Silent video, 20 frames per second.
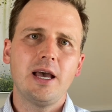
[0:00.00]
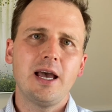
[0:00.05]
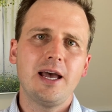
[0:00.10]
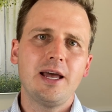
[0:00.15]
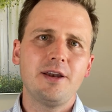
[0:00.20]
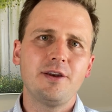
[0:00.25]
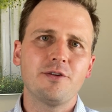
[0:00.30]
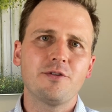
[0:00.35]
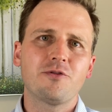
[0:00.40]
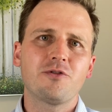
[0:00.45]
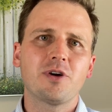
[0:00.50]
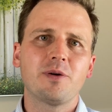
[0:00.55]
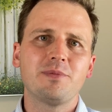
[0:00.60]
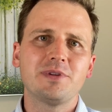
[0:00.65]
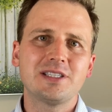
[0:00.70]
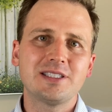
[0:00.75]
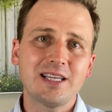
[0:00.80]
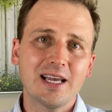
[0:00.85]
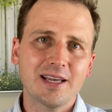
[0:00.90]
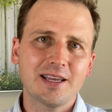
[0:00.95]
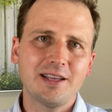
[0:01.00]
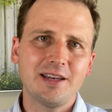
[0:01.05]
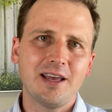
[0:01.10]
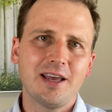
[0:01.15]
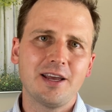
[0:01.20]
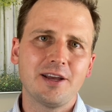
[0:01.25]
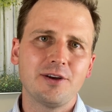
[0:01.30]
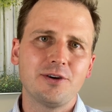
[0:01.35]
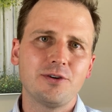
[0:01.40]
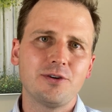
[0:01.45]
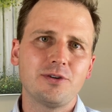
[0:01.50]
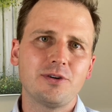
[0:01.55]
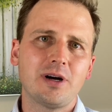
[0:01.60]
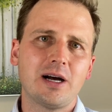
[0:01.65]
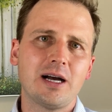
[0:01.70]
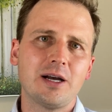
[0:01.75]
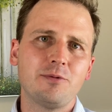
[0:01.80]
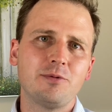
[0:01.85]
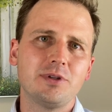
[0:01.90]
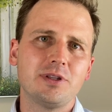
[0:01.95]
And from a second angle,
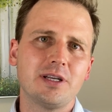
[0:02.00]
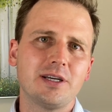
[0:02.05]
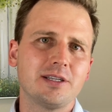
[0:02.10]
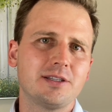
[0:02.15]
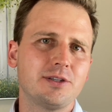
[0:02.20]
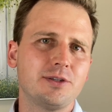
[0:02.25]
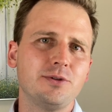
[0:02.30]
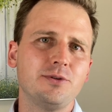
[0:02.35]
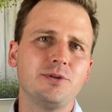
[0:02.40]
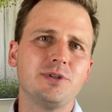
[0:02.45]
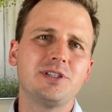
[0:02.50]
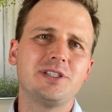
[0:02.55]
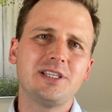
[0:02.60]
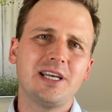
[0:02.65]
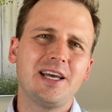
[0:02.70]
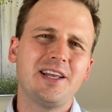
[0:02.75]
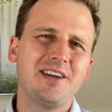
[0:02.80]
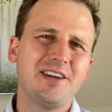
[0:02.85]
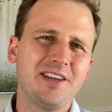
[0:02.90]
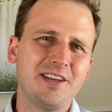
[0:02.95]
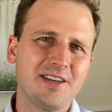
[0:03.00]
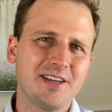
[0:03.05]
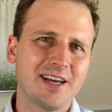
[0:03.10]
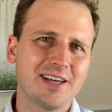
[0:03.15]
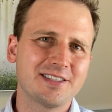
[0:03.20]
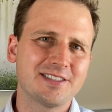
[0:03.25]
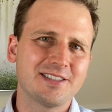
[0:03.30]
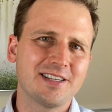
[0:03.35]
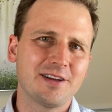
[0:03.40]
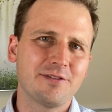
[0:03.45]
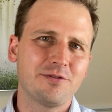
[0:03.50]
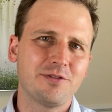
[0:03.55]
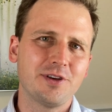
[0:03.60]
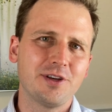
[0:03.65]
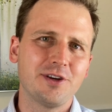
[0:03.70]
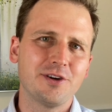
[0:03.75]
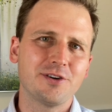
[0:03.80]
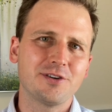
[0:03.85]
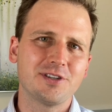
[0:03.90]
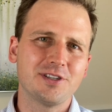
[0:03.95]
I would like to sanity test that
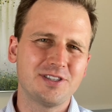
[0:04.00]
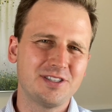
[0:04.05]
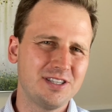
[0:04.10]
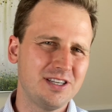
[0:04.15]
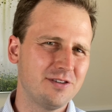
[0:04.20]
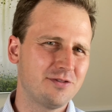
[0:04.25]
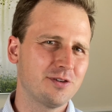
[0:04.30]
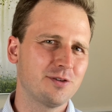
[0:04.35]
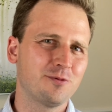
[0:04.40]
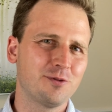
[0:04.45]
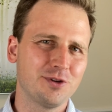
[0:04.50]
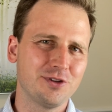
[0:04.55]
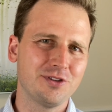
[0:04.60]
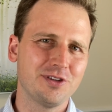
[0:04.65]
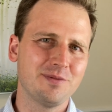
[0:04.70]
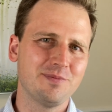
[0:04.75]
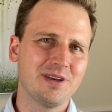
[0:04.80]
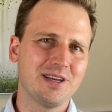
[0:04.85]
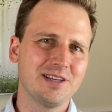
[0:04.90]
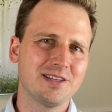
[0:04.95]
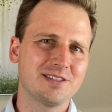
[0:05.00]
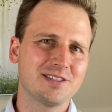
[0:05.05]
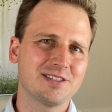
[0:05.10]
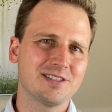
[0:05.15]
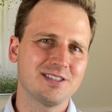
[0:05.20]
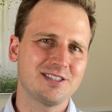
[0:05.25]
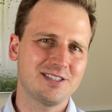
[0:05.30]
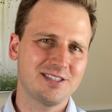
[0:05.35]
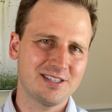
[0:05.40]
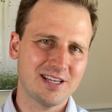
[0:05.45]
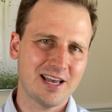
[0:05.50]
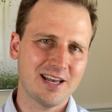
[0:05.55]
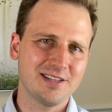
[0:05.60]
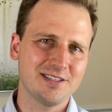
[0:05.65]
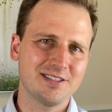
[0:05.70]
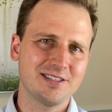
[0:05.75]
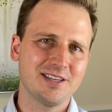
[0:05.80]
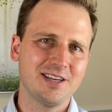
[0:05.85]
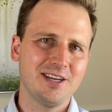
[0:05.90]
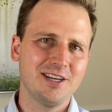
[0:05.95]
figure to see if it really makes
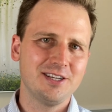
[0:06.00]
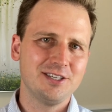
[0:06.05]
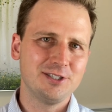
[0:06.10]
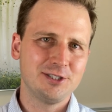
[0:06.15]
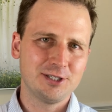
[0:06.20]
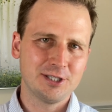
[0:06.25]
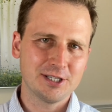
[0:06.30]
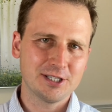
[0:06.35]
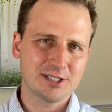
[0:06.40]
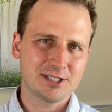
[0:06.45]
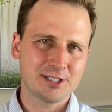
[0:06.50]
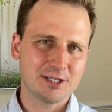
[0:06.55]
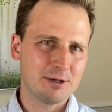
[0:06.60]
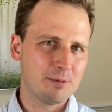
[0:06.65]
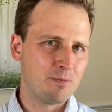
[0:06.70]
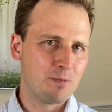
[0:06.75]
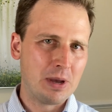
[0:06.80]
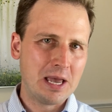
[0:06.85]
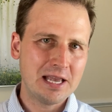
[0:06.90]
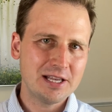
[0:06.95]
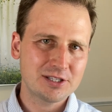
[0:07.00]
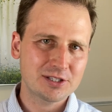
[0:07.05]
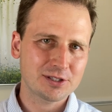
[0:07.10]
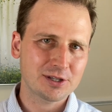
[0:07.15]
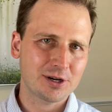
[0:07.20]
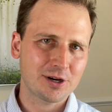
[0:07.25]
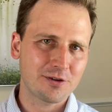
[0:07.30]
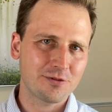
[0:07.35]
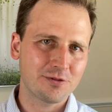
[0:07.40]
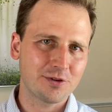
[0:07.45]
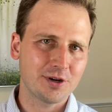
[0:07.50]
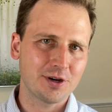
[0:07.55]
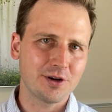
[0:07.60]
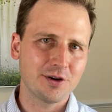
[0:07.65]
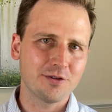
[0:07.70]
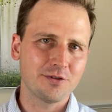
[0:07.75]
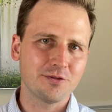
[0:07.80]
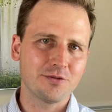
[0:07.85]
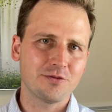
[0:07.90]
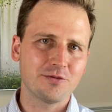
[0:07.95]
sense just based off
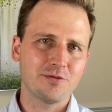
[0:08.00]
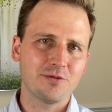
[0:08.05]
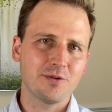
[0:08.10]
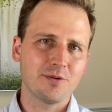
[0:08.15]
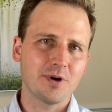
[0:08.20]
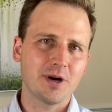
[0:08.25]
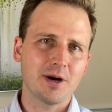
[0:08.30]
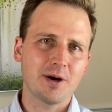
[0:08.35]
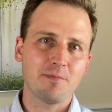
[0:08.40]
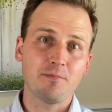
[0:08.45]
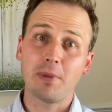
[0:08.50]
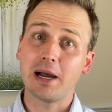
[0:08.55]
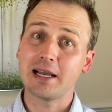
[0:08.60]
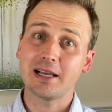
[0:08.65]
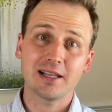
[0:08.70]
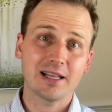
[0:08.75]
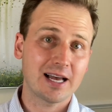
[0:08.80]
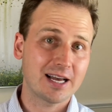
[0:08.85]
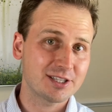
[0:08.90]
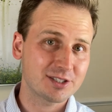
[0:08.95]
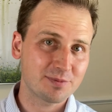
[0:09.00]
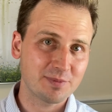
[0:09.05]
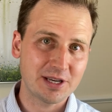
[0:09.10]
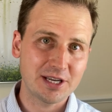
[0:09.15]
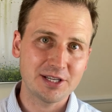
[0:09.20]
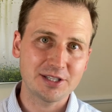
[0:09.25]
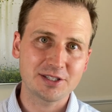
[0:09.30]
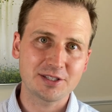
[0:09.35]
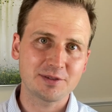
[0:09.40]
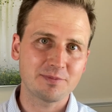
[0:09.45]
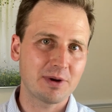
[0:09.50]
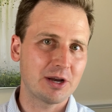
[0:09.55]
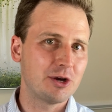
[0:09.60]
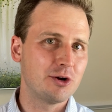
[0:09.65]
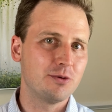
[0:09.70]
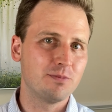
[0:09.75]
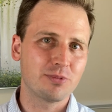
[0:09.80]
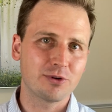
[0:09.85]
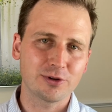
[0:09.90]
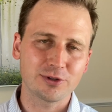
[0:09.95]
of my classmates, my
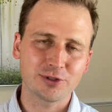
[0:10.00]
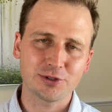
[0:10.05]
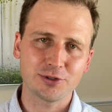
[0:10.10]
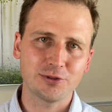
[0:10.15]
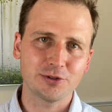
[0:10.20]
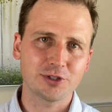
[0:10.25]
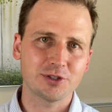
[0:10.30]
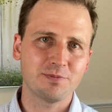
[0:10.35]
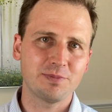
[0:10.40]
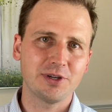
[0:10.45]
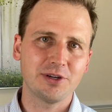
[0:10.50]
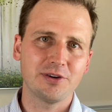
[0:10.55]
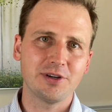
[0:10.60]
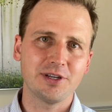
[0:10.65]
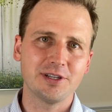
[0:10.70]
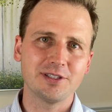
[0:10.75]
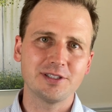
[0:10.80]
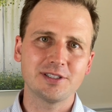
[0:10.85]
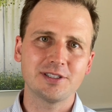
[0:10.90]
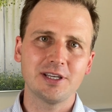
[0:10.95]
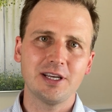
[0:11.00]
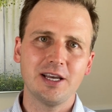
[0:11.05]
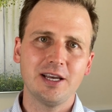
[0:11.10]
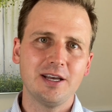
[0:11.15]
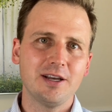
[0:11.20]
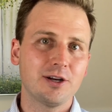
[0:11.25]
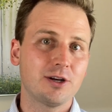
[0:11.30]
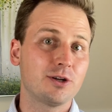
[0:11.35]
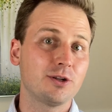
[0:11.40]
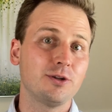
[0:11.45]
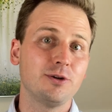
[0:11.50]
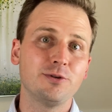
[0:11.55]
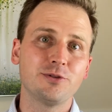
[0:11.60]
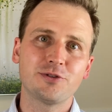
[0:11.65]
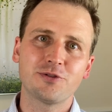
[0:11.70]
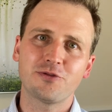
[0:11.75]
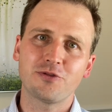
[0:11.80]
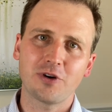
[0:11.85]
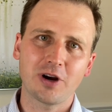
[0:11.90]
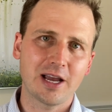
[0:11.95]
own personal experience, close
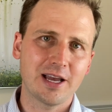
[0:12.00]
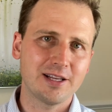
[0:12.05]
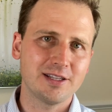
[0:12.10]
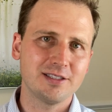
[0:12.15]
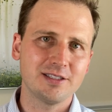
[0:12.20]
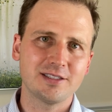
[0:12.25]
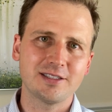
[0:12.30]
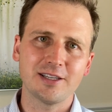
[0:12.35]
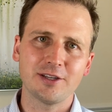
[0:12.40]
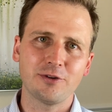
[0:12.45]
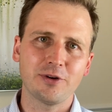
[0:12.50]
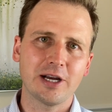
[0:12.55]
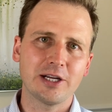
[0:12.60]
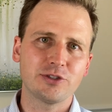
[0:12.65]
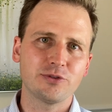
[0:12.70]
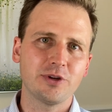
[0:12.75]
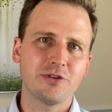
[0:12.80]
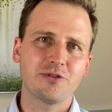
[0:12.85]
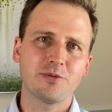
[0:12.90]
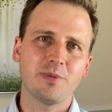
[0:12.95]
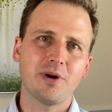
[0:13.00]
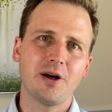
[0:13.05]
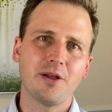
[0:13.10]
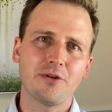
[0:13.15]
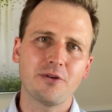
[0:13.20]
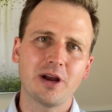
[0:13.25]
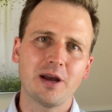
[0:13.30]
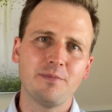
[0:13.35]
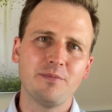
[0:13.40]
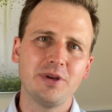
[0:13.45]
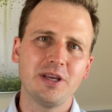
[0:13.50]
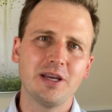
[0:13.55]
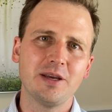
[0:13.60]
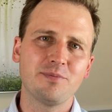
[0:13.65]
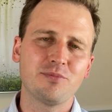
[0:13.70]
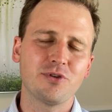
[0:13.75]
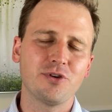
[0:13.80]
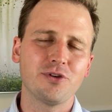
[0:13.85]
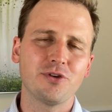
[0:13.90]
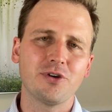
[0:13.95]
friends that graduate from other MBA
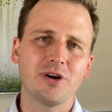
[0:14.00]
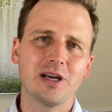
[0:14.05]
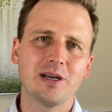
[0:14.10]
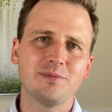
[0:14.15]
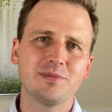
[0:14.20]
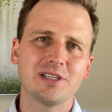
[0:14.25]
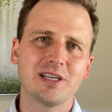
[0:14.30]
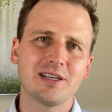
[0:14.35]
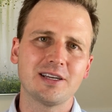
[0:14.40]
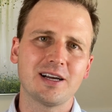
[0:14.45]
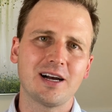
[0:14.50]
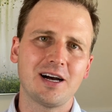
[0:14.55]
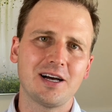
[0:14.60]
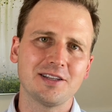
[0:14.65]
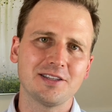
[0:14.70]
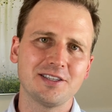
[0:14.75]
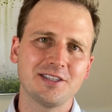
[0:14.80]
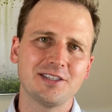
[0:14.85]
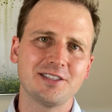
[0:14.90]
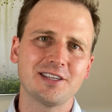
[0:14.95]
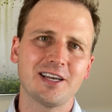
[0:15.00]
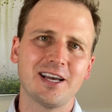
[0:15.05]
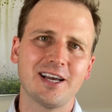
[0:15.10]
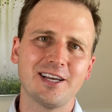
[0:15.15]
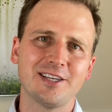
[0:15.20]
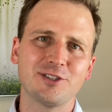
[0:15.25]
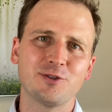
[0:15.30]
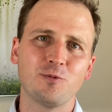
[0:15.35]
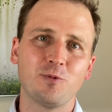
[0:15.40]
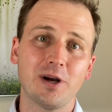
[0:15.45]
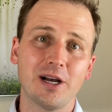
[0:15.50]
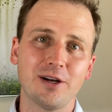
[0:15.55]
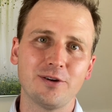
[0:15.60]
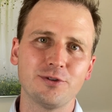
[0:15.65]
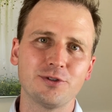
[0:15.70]
programs, and colleagues as well.